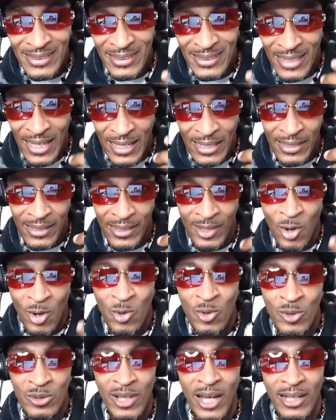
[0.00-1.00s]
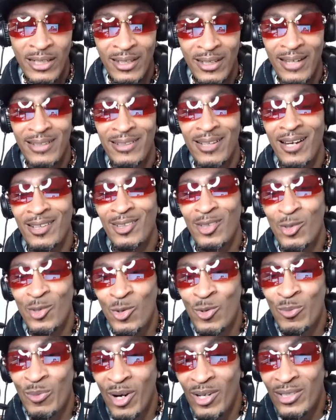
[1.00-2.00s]
Like Dr.
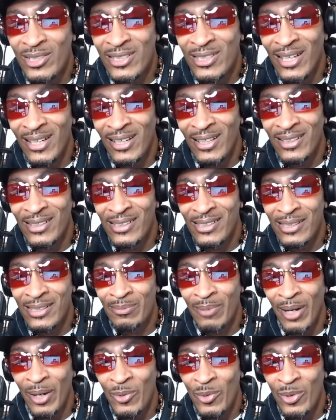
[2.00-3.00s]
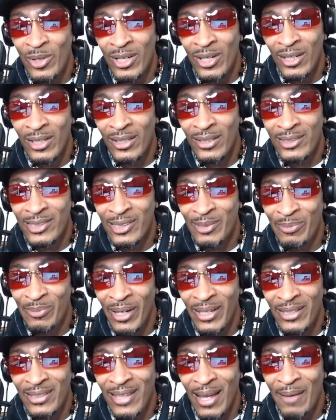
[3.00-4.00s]
Umar said,
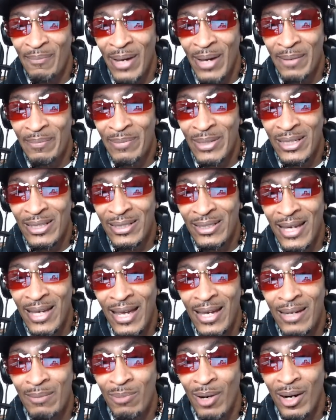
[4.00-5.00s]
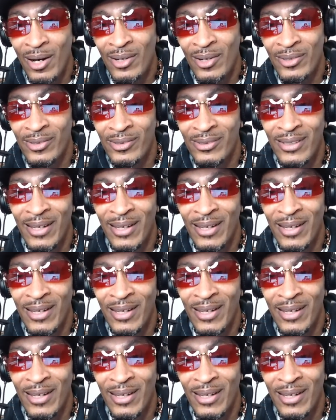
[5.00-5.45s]
that might be the day, bro.